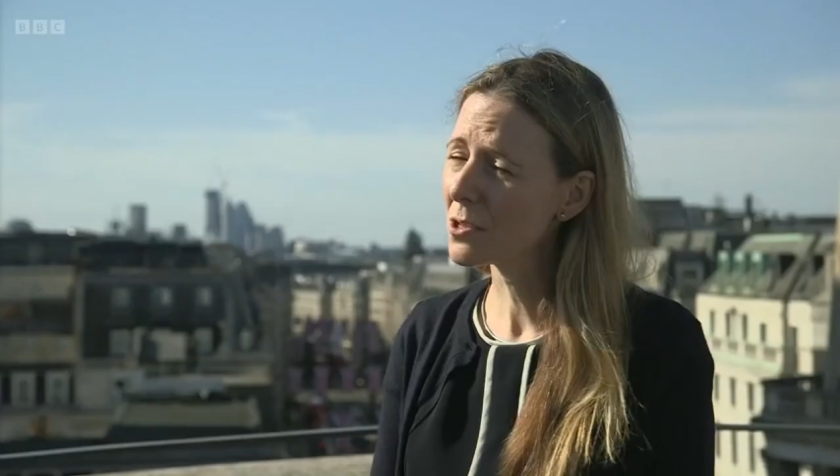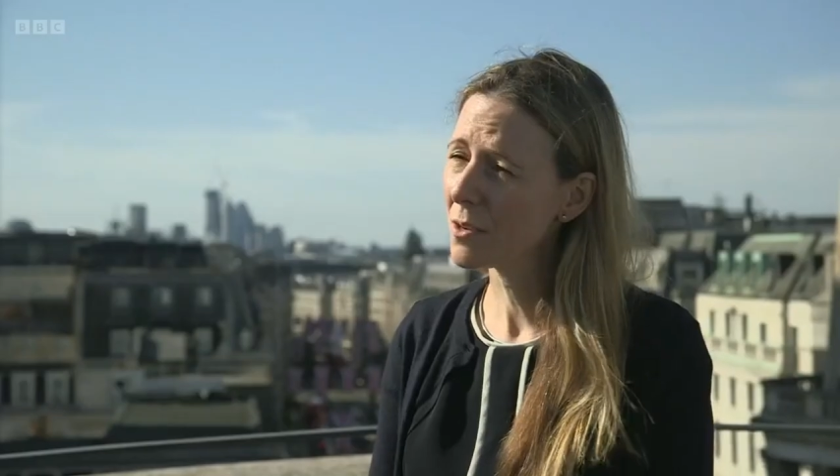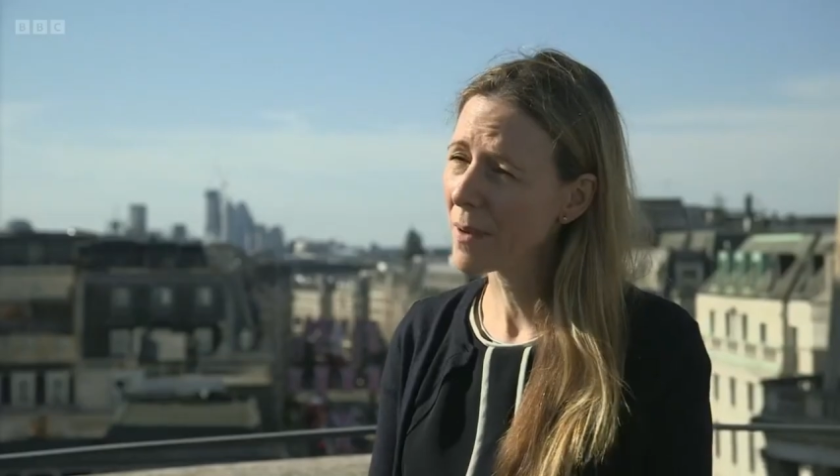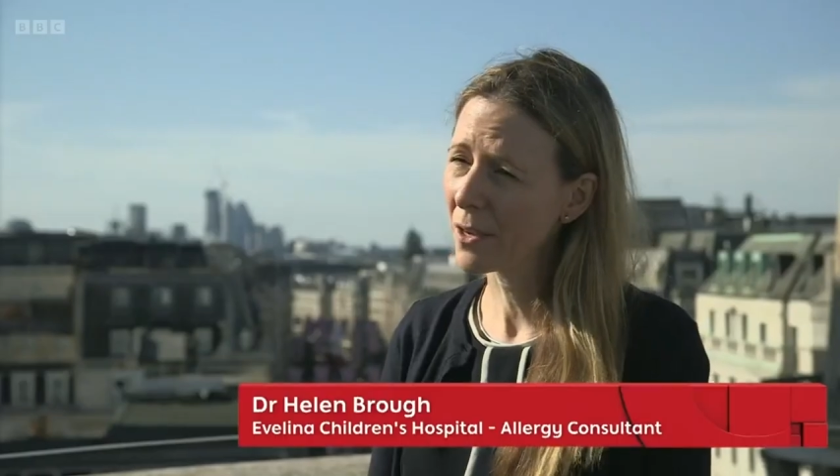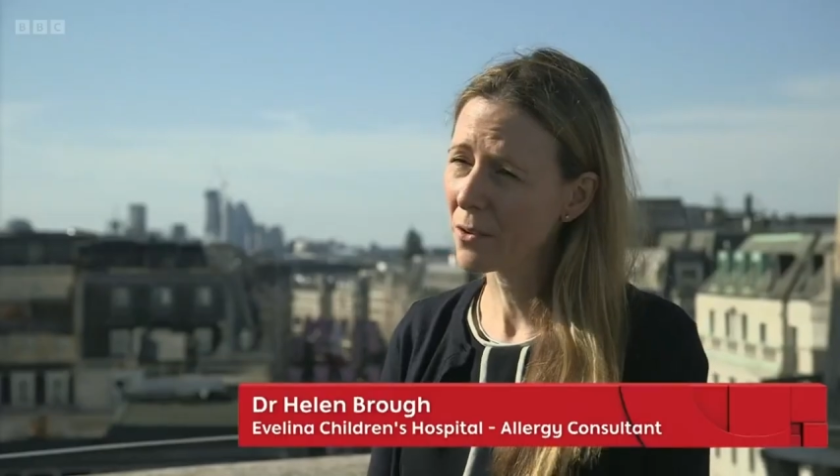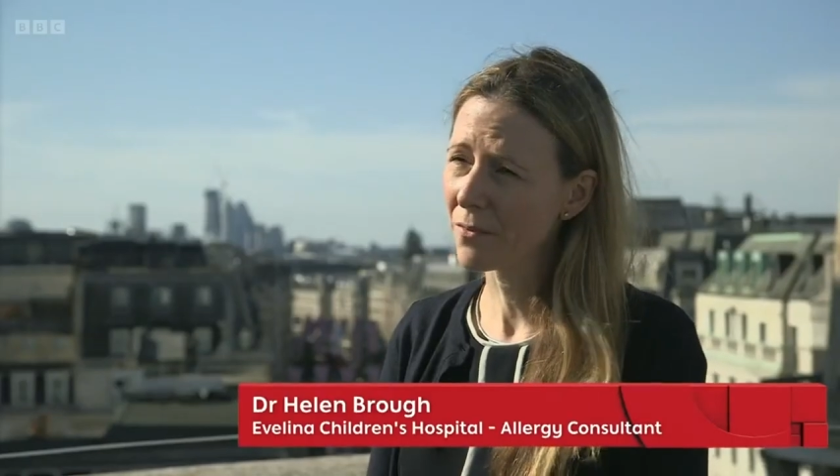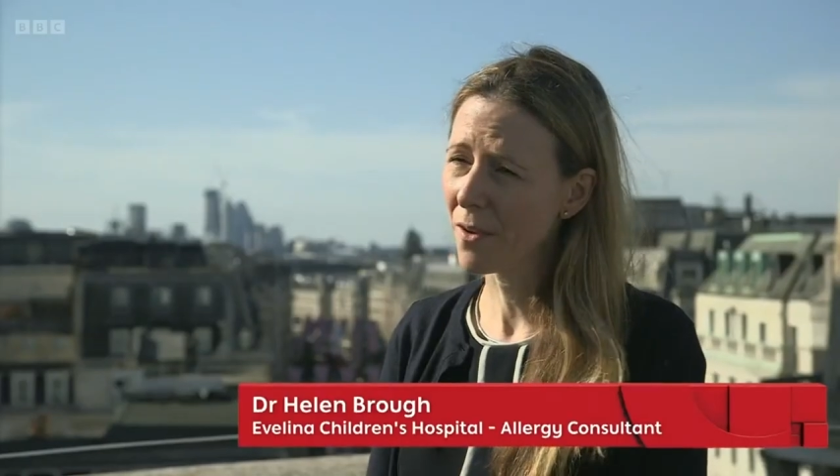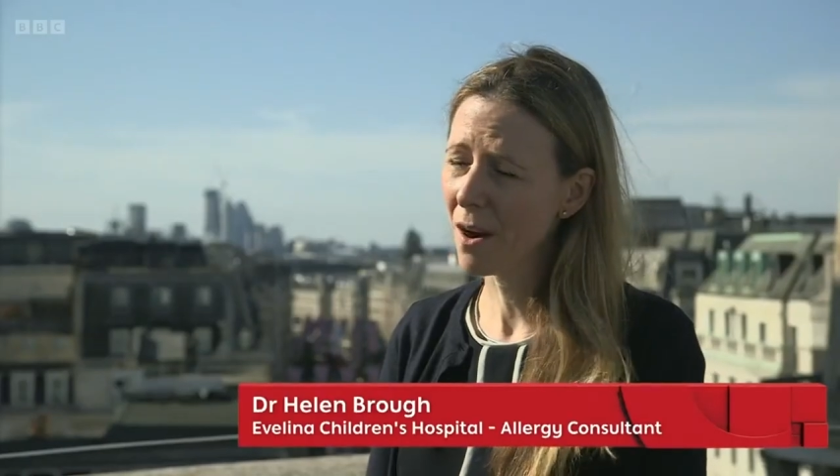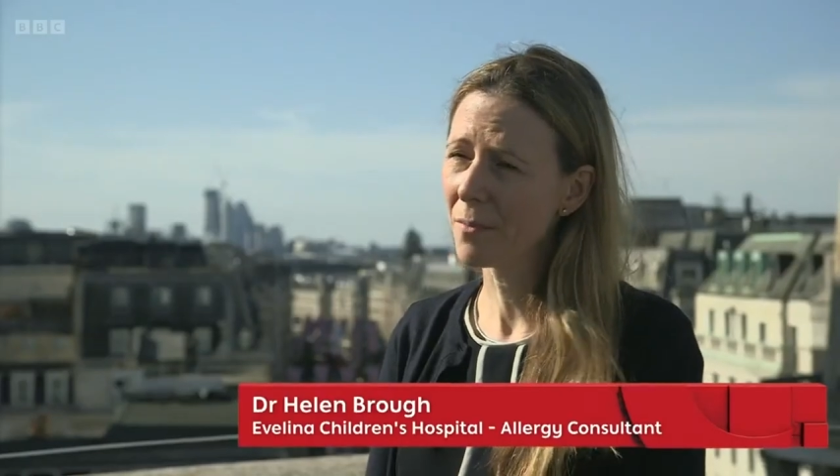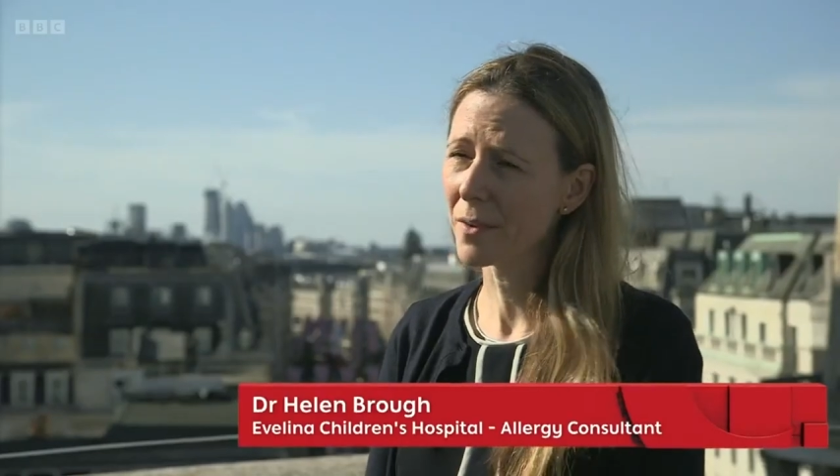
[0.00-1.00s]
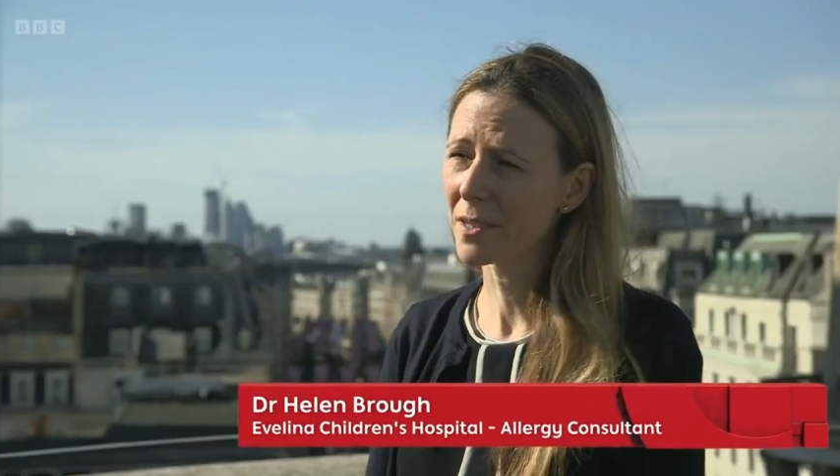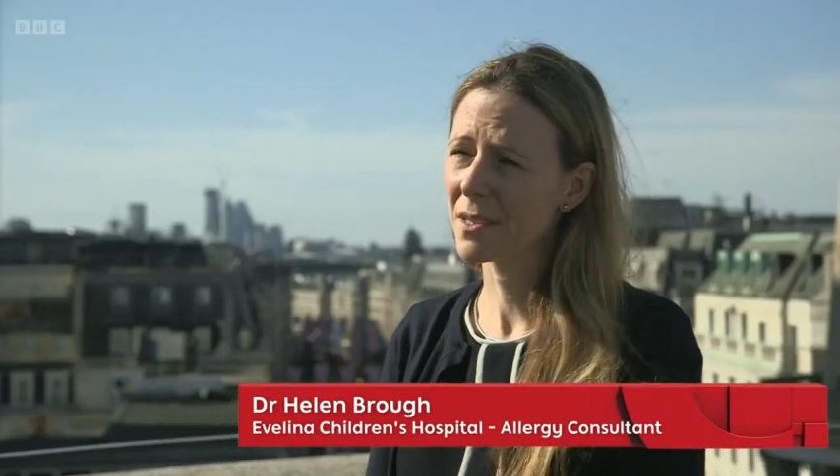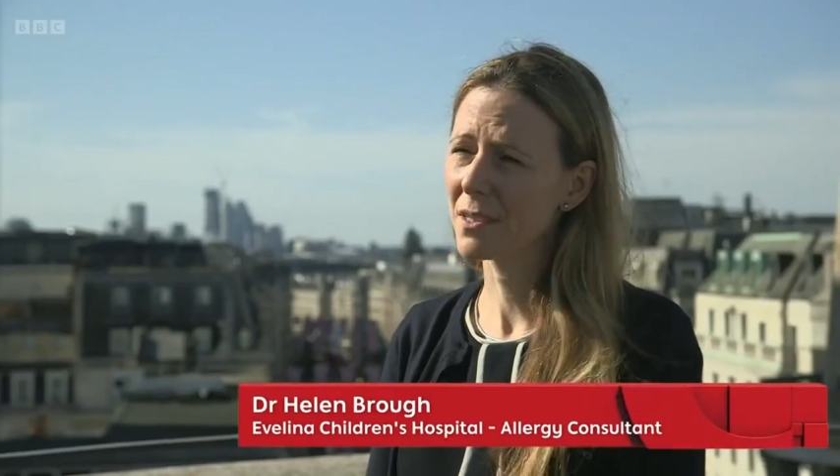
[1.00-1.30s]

also about your environment.